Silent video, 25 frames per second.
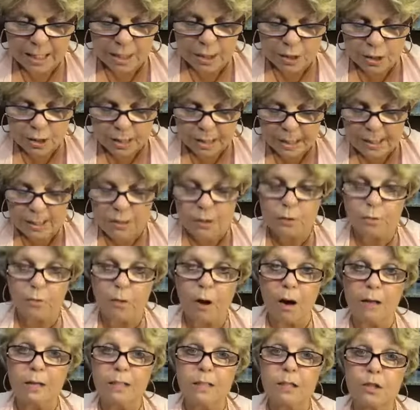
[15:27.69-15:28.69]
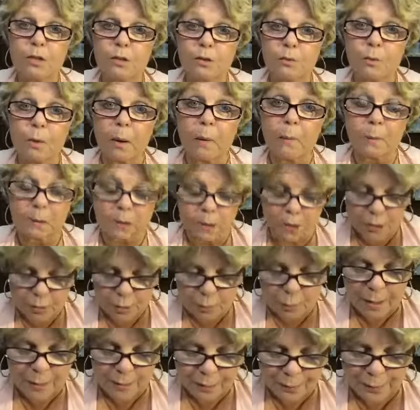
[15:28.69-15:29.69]
She has
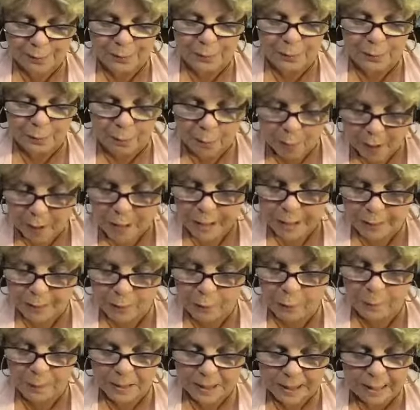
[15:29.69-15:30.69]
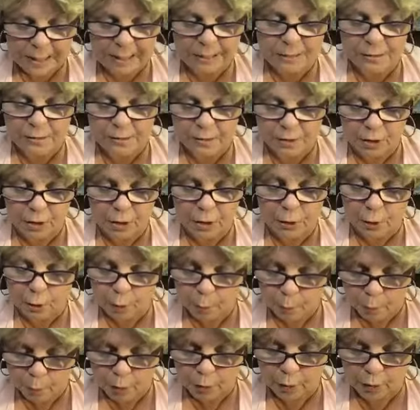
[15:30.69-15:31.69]
struggled to walk in obedience to
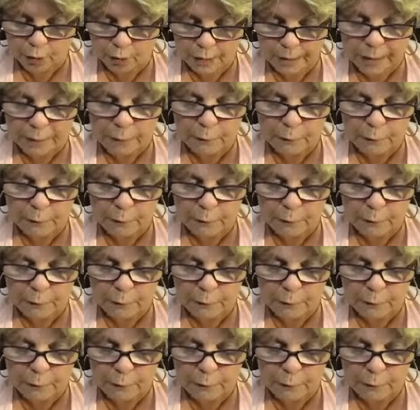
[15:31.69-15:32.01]
your word.